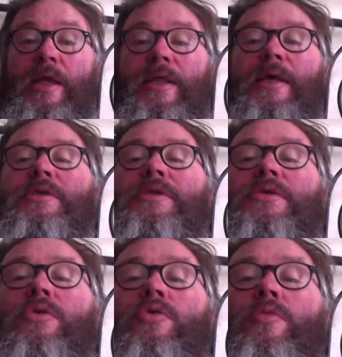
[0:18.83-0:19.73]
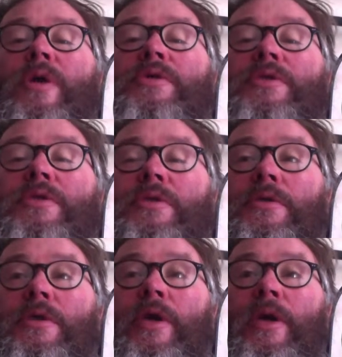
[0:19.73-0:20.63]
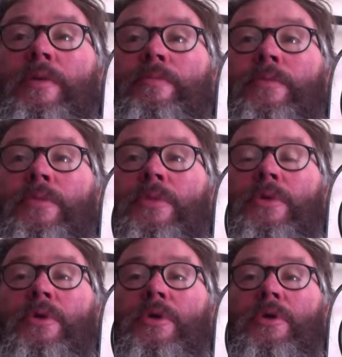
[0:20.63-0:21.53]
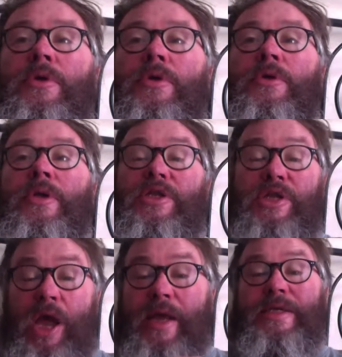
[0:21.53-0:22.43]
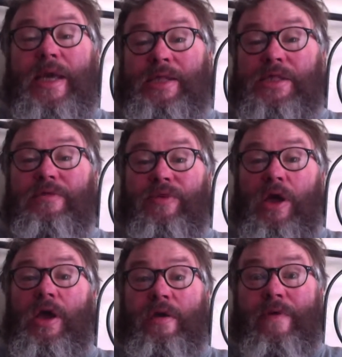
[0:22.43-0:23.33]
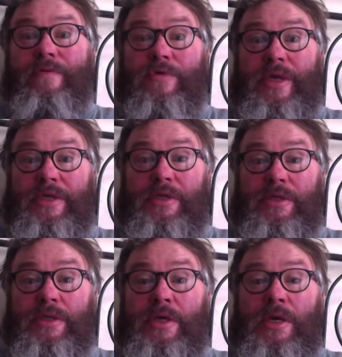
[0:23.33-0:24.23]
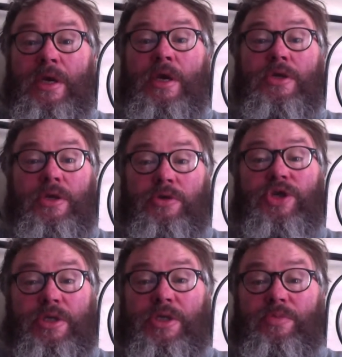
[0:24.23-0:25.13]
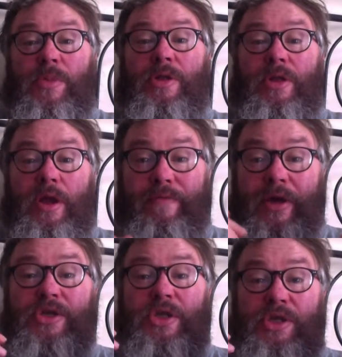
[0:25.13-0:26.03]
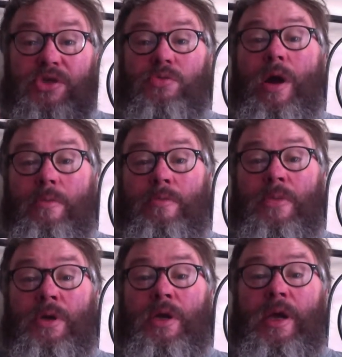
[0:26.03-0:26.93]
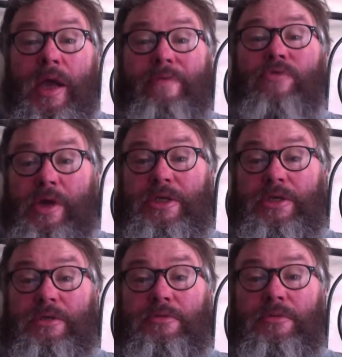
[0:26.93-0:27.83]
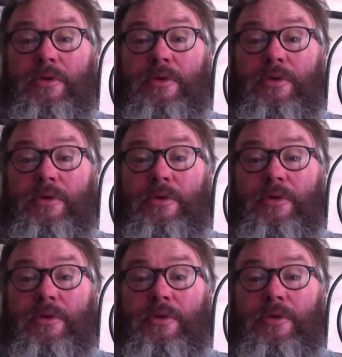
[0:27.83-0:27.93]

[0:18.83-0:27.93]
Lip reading: that's almost that's 9/10 of the height of Everest. So just this month I've actually swum Everest